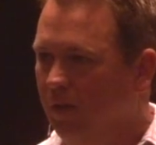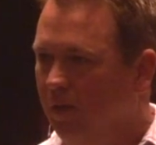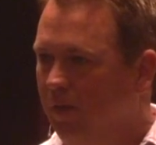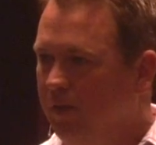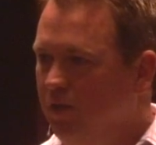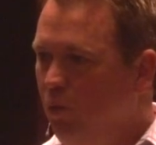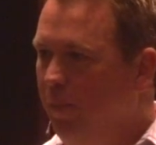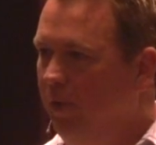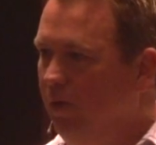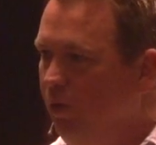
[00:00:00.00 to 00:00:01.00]
These are
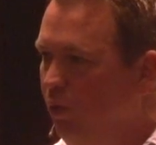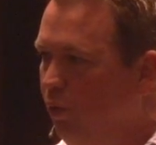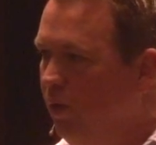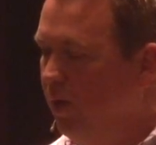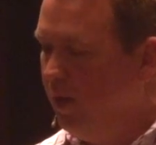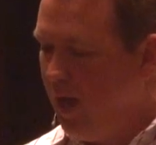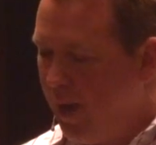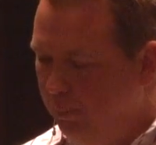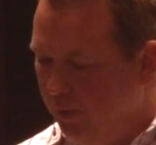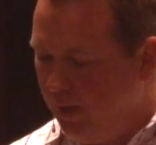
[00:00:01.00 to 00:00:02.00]
women who I
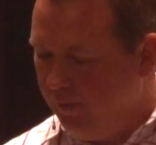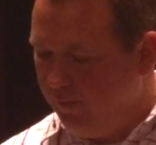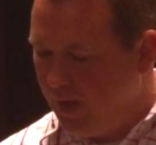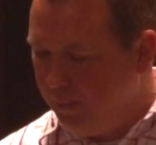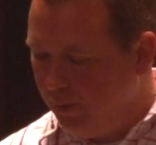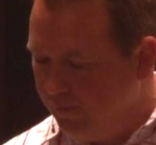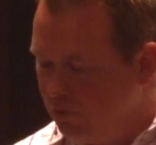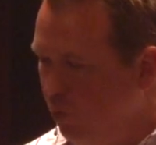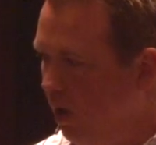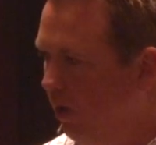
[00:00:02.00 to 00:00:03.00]
believe, and I believe
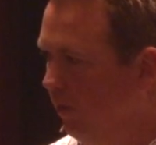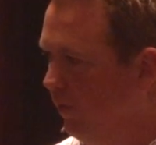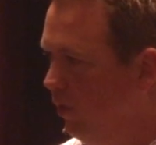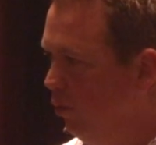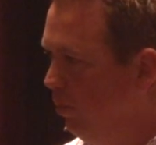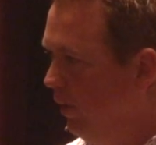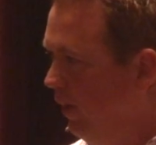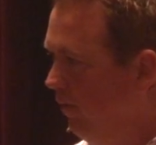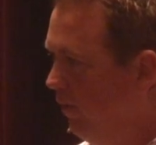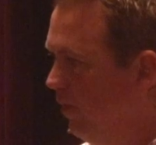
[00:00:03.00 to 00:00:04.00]
as well that you
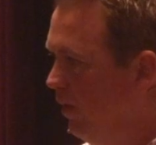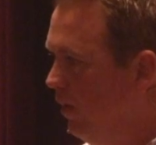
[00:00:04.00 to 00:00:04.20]
believe,